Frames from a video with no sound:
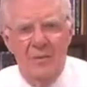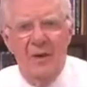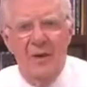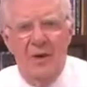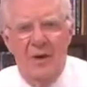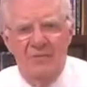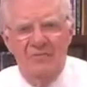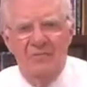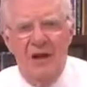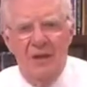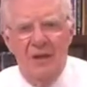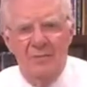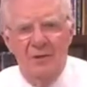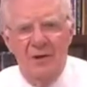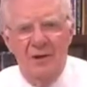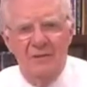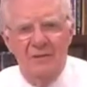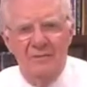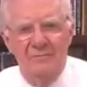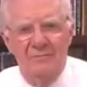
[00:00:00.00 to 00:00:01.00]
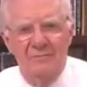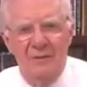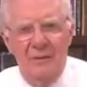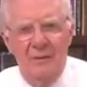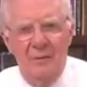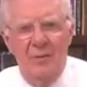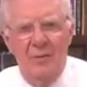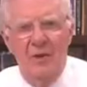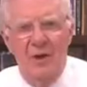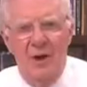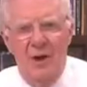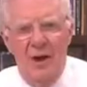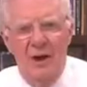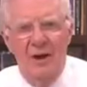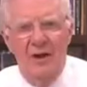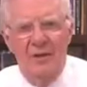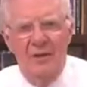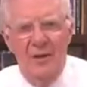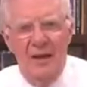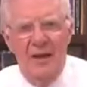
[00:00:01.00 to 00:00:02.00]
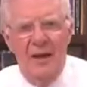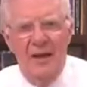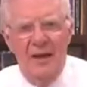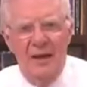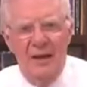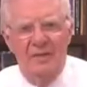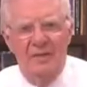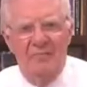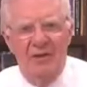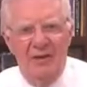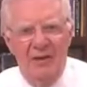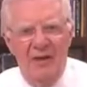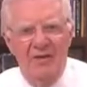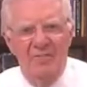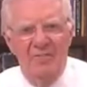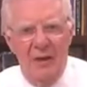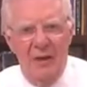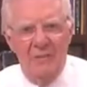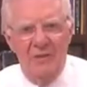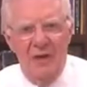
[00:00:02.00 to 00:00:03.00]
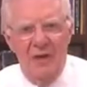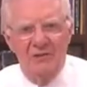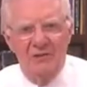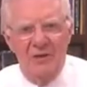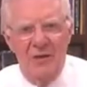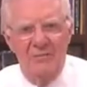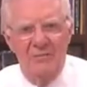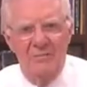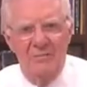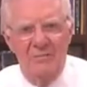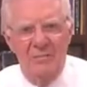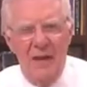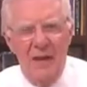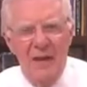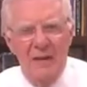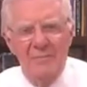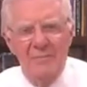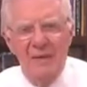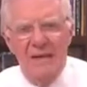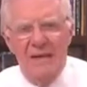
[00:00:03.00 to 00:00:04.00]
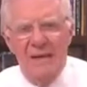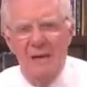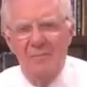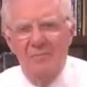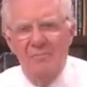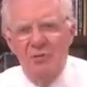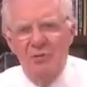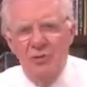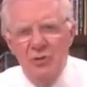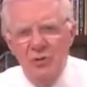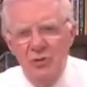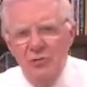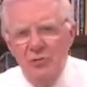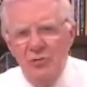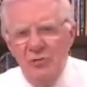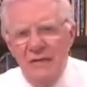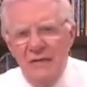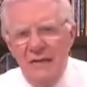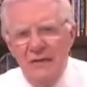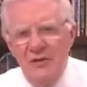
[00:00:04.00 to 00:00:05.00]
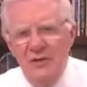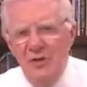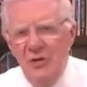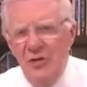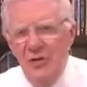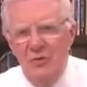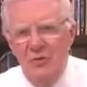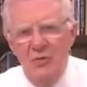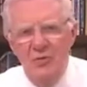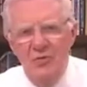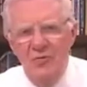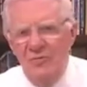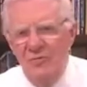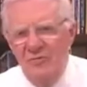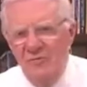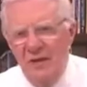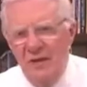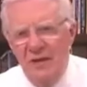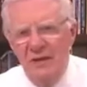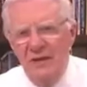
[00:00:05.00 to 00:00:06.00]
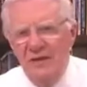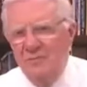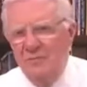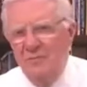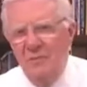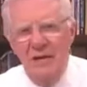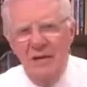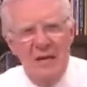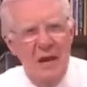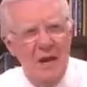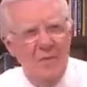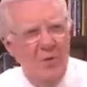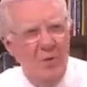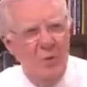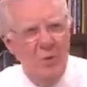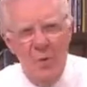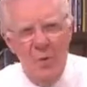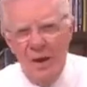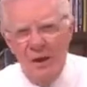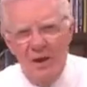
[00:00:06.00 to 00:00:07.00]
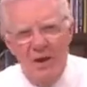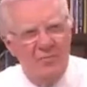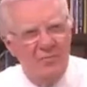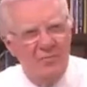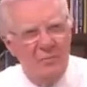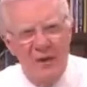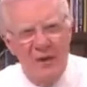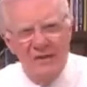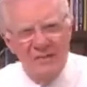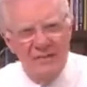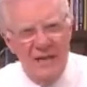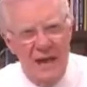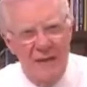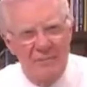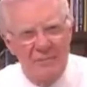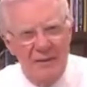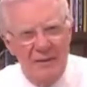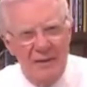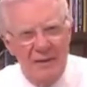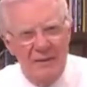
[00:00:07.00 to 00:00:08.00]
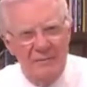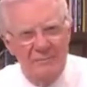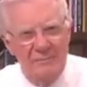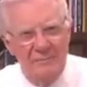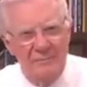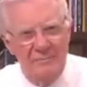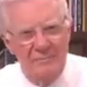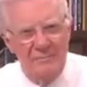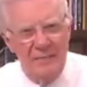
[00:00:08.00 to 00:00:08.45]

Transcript: We all vibrate. We're on a level of vibration. Become tuned into your own feelings. Become aware of what is happening.